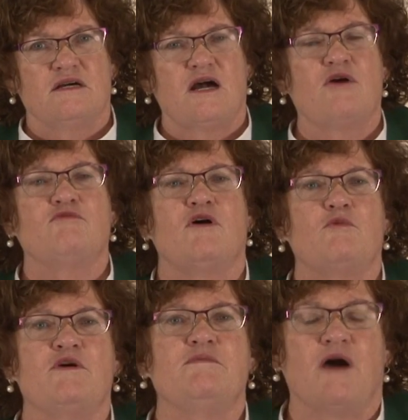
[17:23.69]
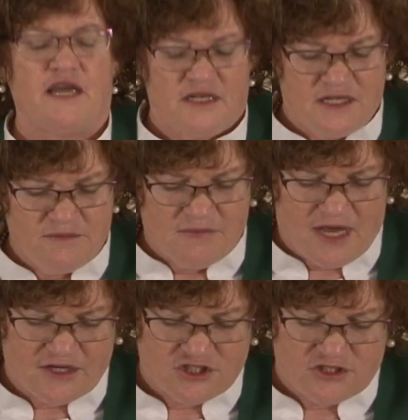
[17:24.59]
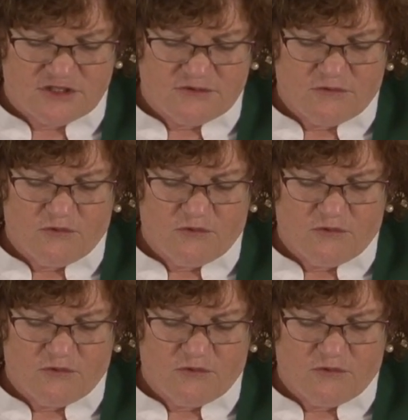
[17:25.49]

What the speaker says: of what we might imagine,